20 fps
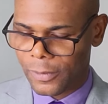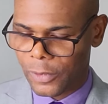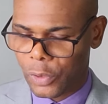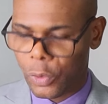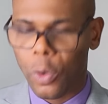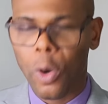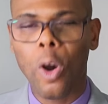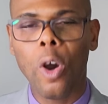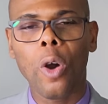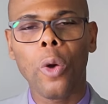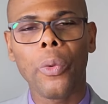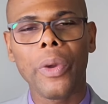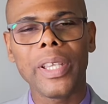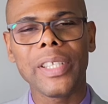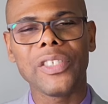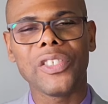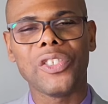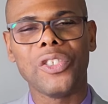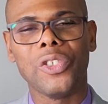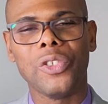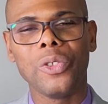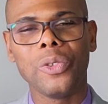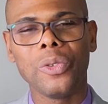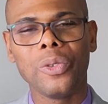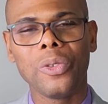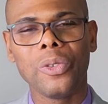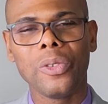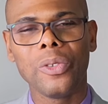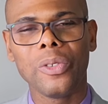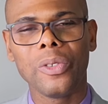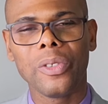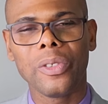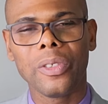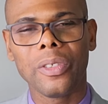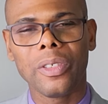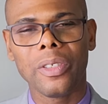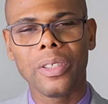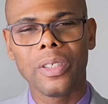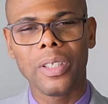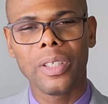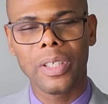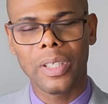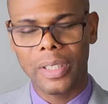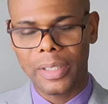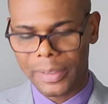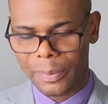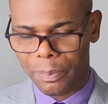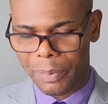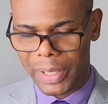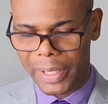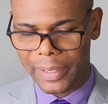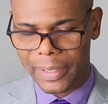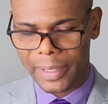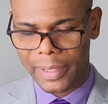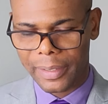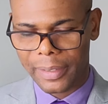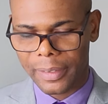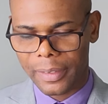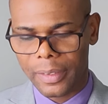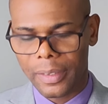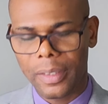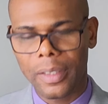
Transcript: to always do his bidding,